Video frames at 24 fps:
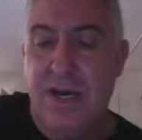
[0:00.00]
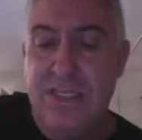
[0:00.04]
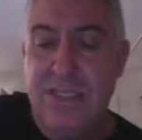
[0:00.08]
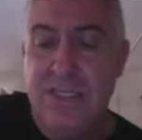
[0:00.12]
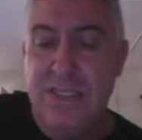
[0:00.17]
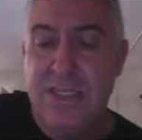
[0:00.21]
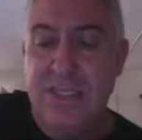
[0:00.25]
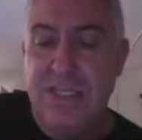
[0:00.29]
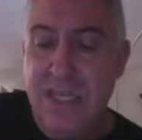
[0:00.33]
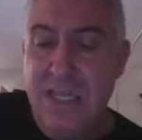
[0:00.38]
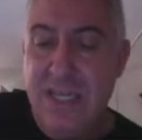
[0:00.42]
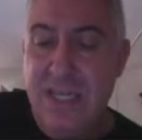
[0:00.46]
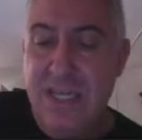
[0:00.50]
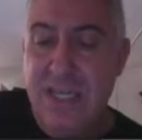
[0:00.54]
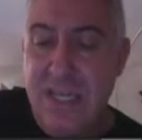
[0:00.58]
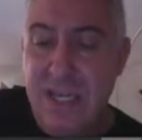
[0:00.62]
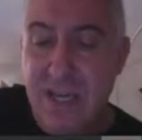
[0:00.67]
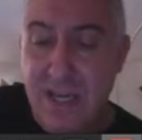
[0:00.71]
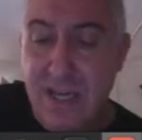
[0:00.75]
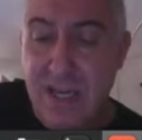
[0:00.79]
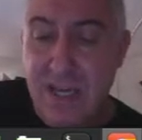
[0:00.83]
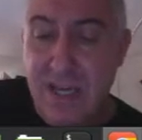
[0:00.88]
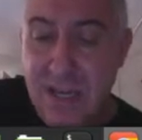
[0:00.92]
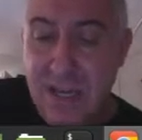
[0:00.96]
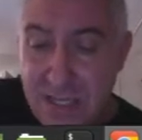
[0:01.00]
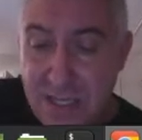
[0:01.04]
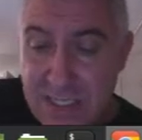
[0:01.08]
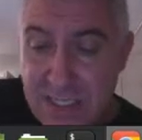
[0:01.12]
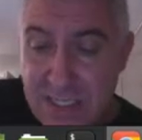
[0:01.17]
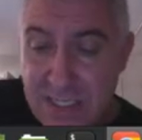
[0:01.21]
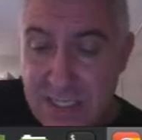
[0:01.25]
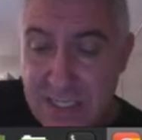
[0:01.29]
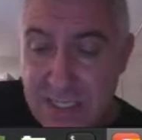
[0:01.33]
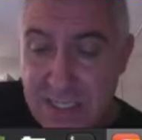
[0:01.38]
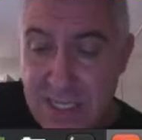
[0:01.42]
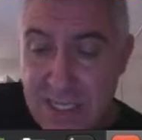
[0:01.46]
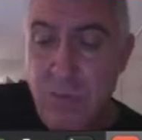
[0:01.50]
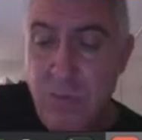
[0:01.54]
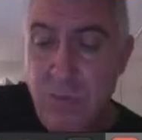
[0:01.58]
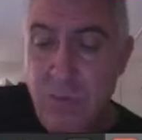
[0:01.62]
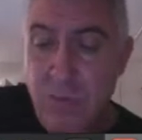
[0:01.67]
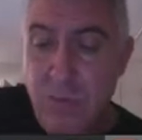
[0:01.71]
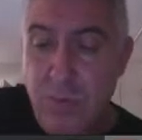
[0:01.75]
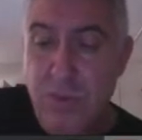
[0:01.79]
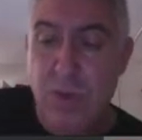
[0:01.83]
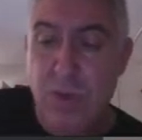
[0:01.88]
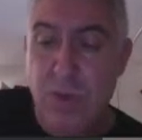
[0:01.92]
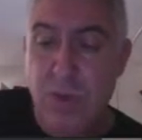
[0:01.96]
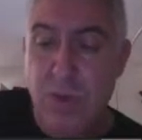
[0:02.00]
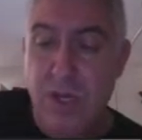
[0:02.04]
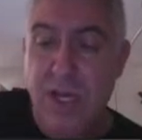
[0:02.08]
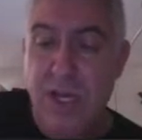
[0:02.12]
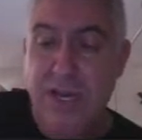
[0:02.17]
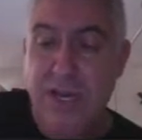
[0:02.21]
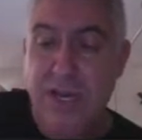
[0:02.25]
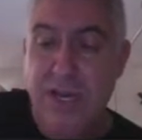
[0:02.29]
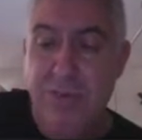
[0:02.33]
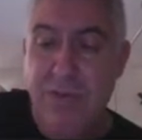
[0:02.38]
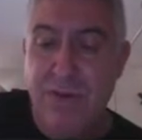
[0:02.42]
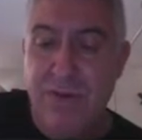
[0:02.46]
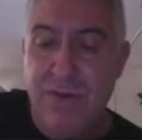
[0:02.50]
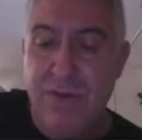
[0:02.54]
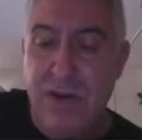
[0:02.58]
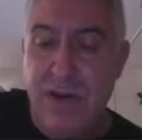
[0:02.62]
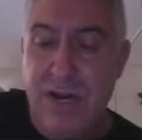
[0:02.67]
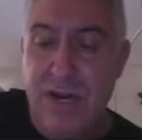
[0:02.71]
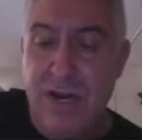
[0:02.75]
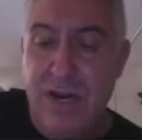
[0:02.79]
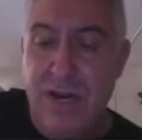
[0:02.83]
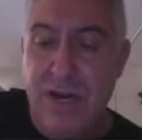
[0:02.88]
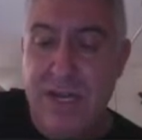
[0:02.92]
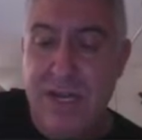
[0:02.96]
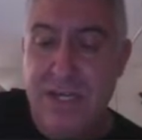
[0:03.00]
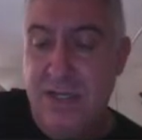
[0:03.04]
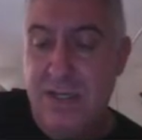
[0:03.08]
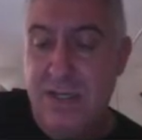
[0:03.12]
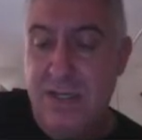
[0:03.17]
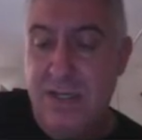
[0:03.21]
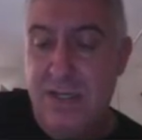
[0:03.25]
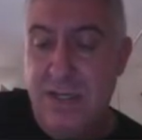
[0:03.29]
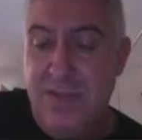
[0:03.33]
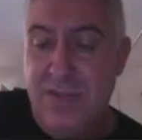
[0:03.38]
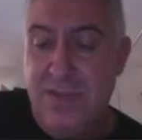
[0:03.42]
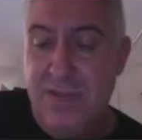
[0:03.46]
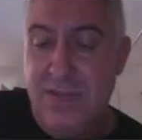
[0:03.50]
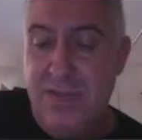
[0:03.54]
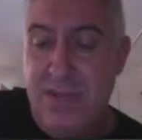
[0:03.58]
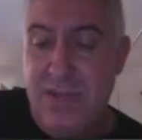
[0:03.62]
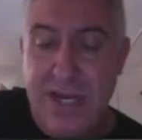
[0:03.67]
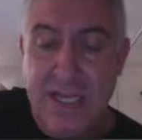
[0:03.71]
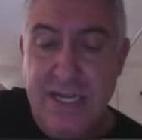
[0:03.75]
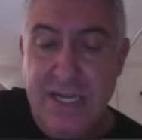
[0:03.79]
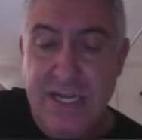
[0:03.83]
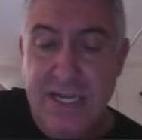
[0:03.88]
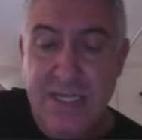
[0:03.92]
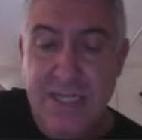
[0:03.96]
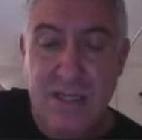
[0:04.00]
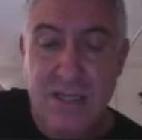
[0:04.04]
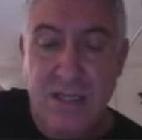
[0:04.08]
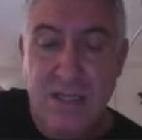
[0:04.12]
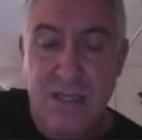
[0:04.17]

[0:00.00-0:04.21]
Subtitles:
t equals 1, and we find the height.